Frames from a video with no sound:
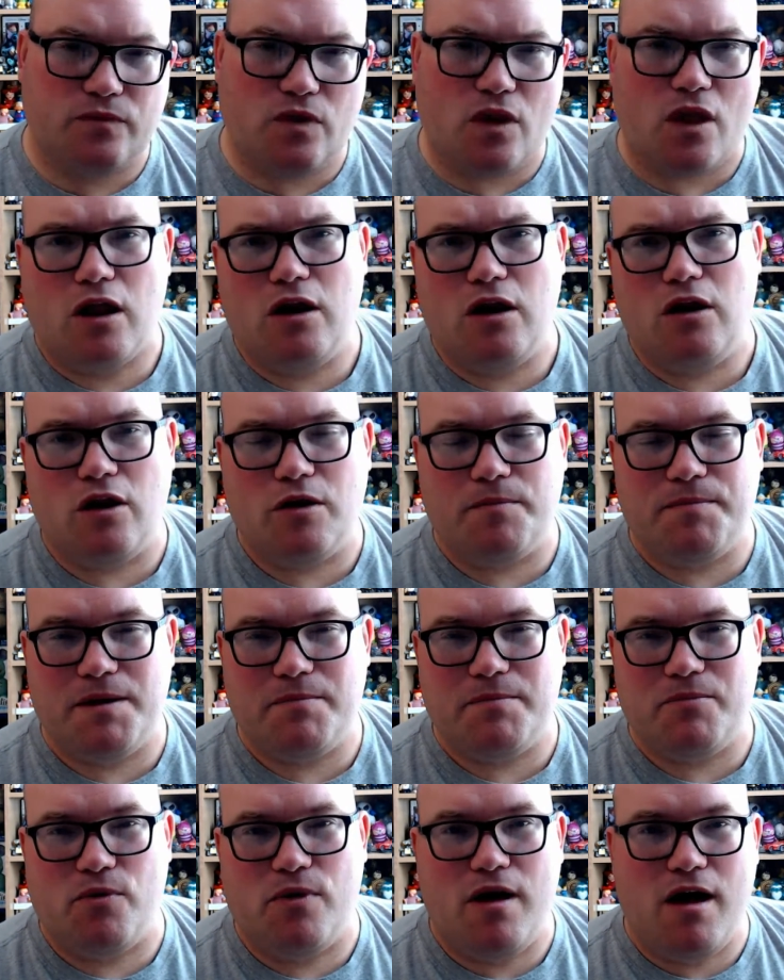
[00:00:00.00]
A lot of
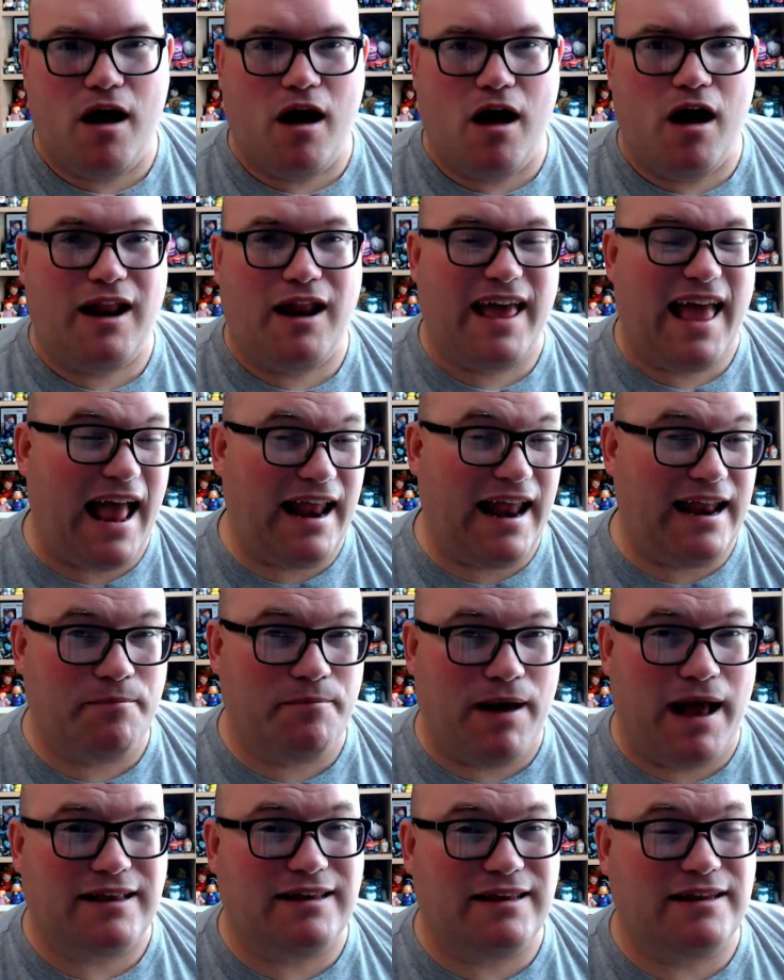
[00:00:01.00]
people are like heading
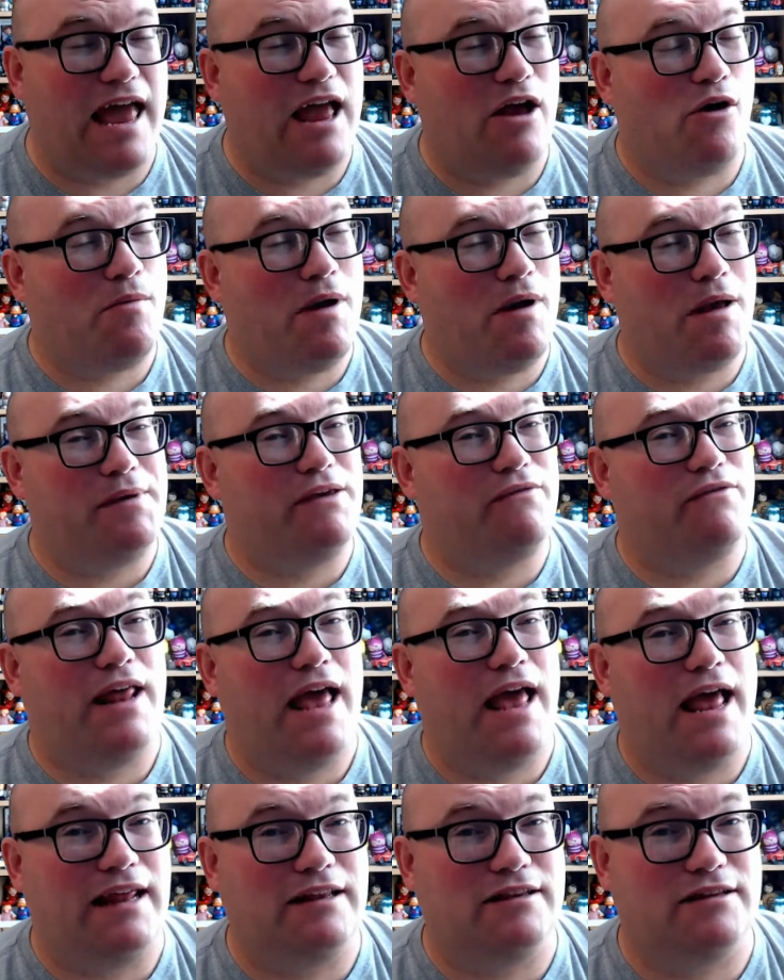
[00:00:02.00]
back today or maybe even
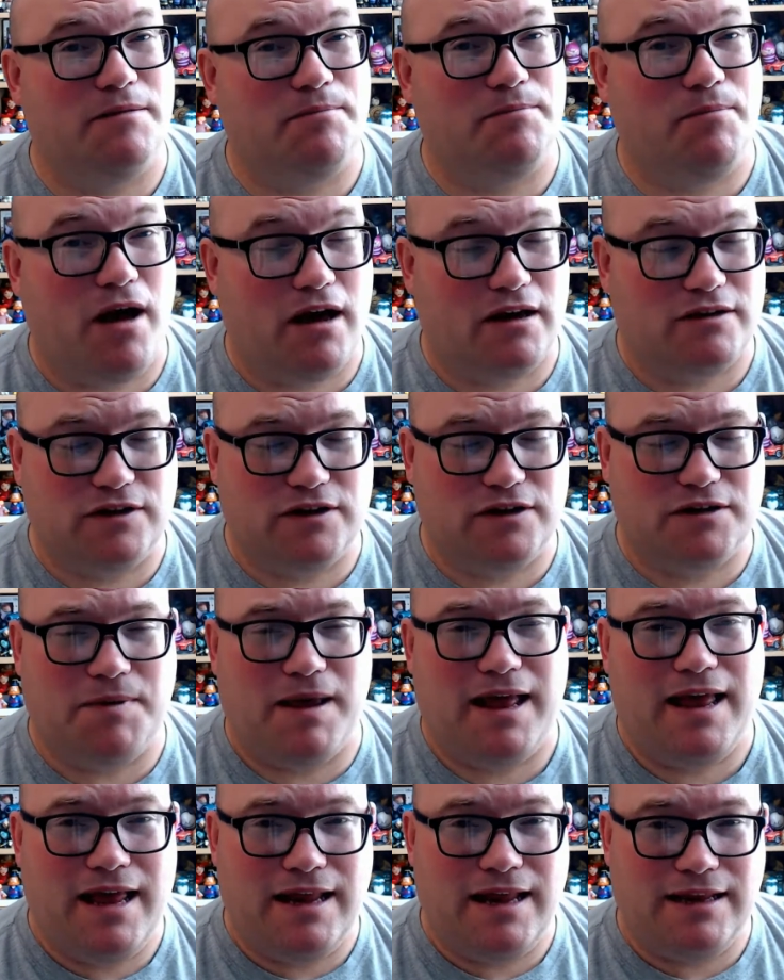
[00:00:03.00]
heading to the park, so I
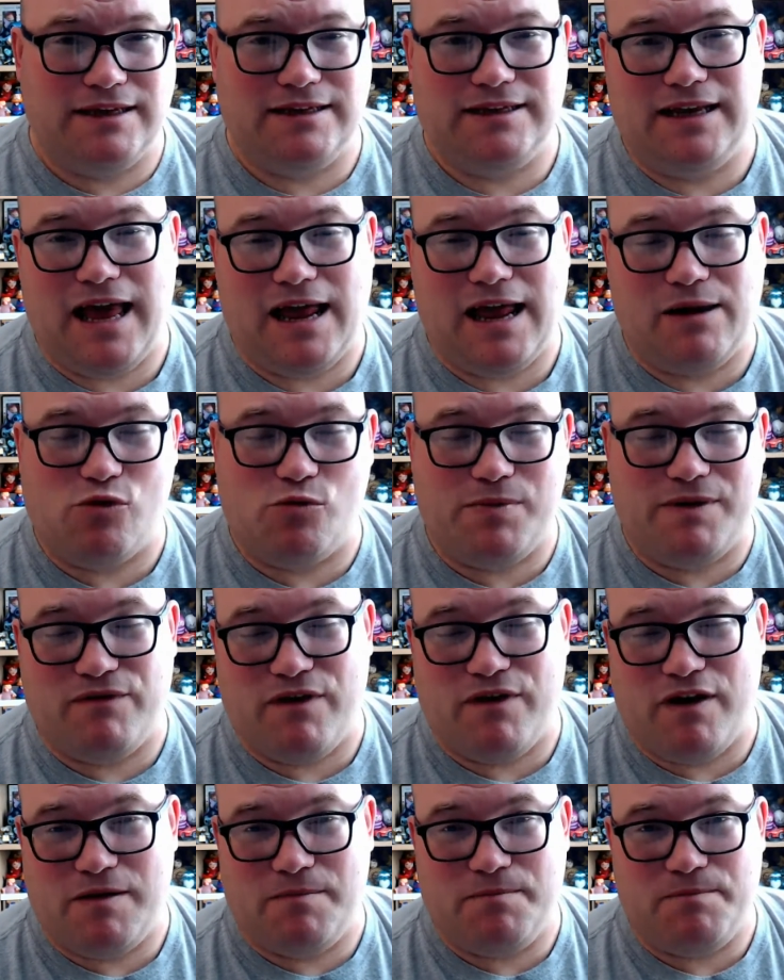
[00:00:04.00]
expect Disneyland will be
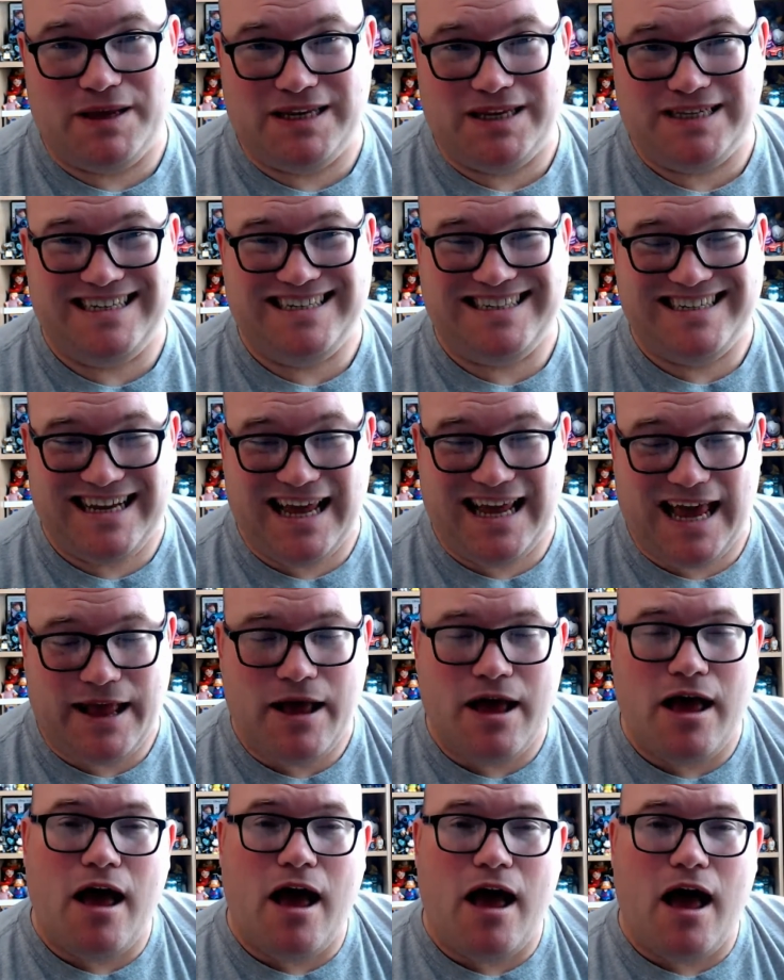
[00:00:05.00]
very busy today.
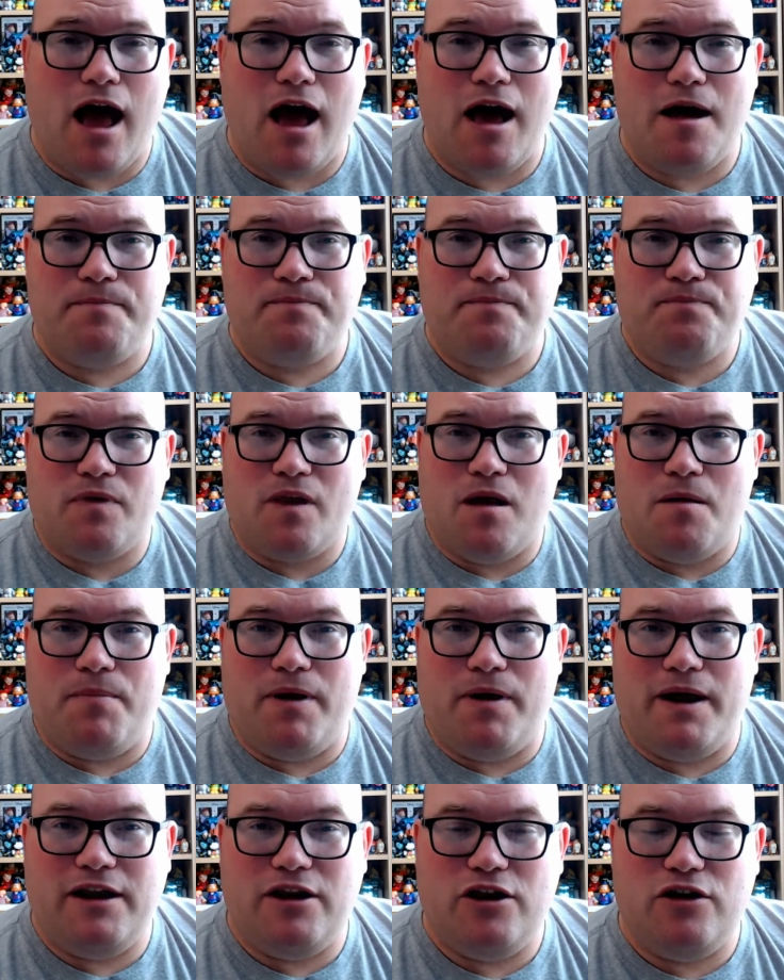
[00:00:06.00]

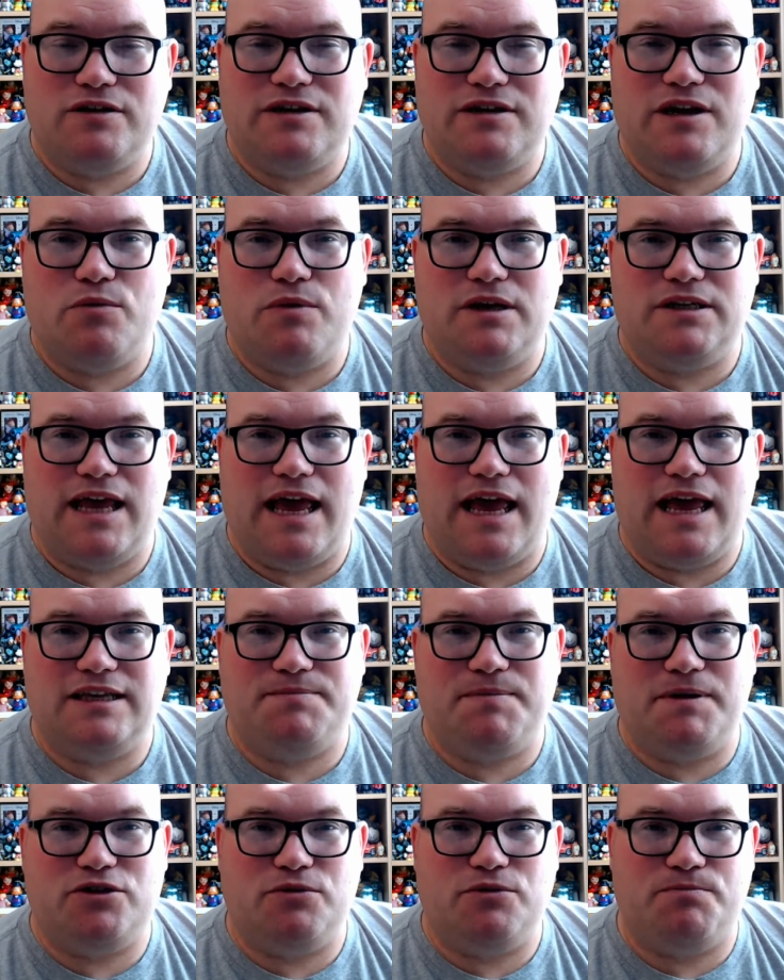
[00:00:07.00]
But in news, there was a
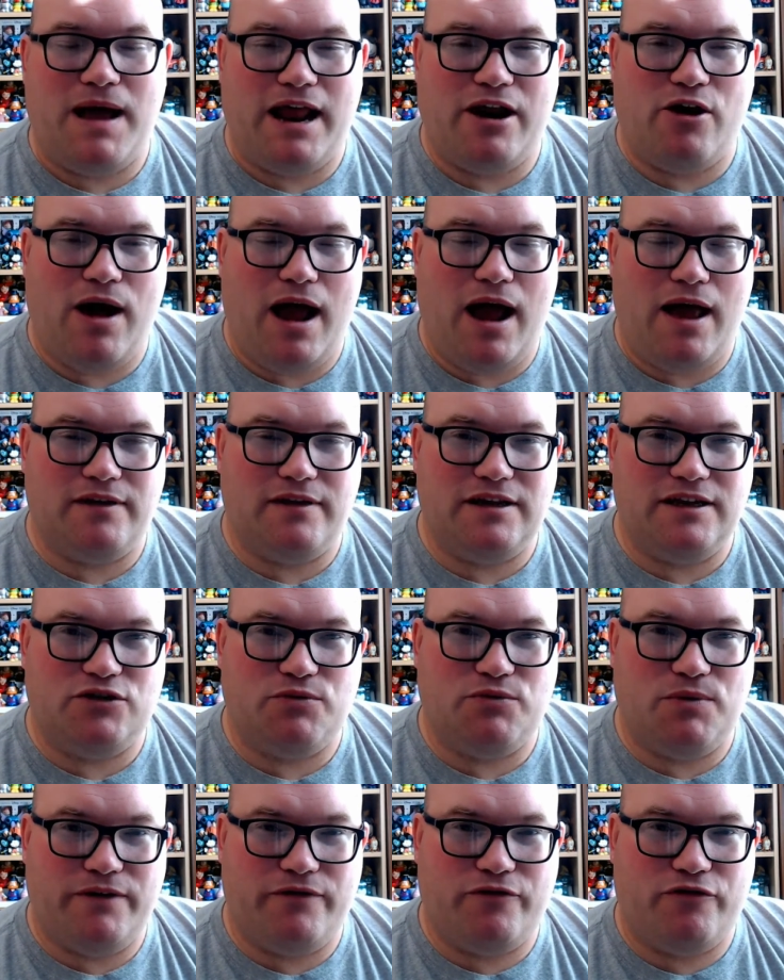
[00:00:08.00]
special panel at the
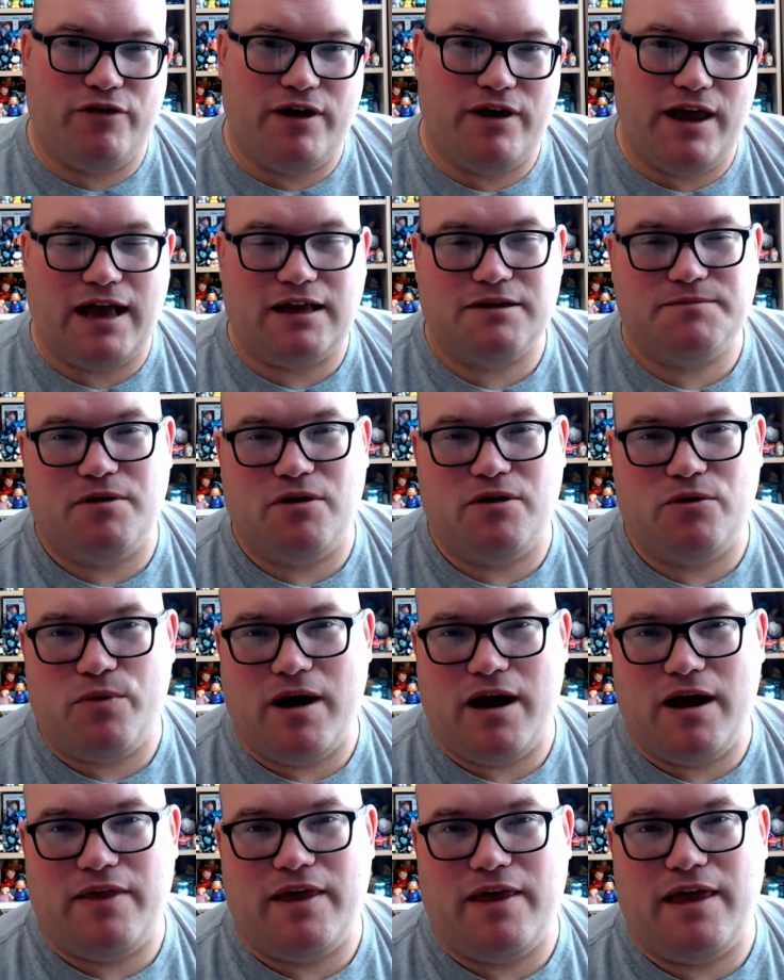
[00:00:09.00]
D23 Expo
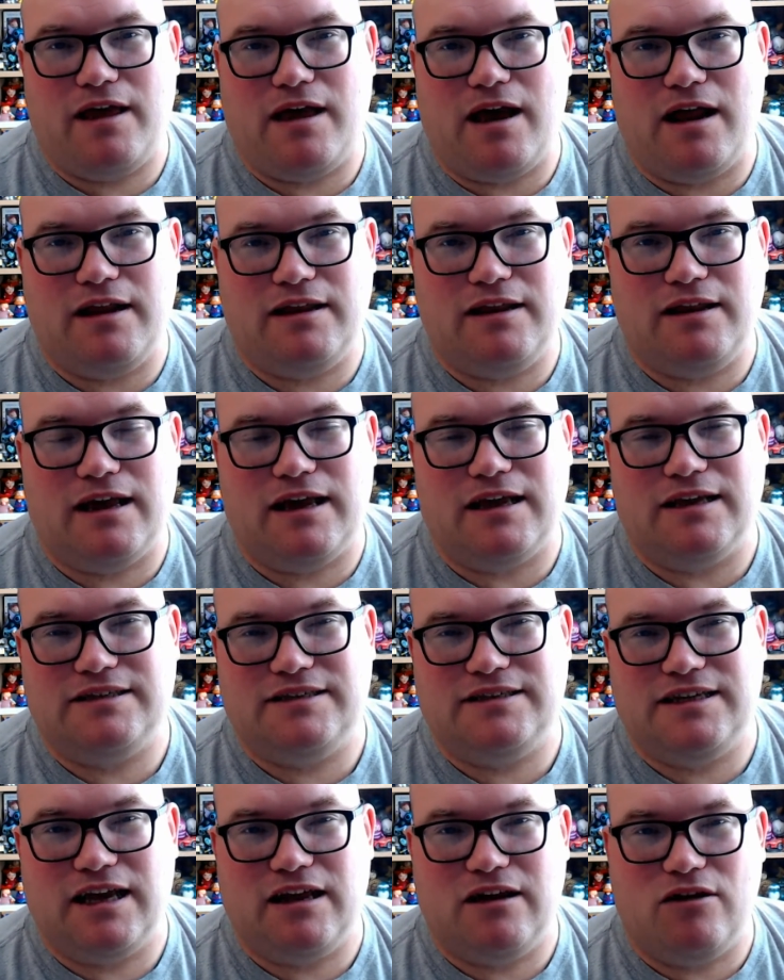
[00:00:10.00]
where they kind of did like a
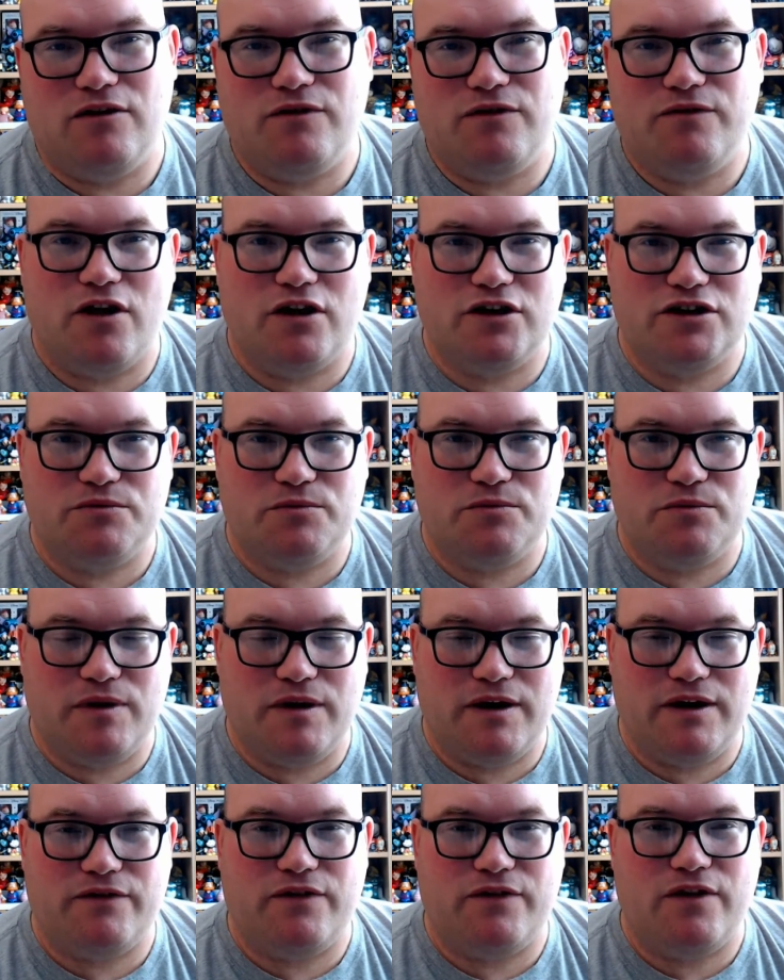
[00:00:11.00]
sing-along version
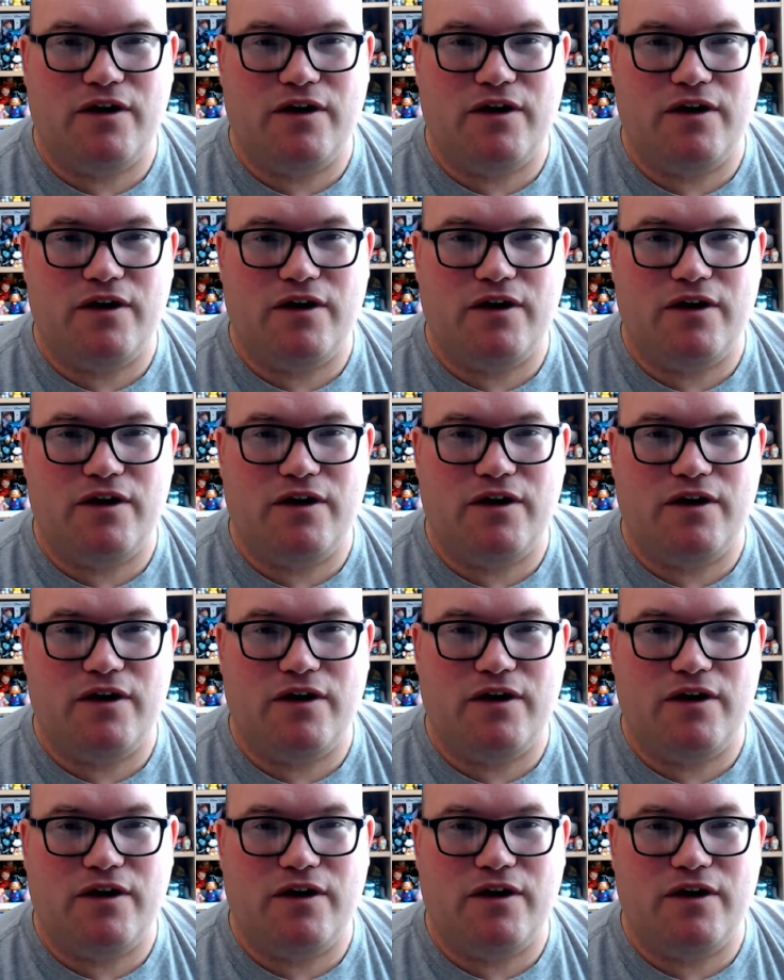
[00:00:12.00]
with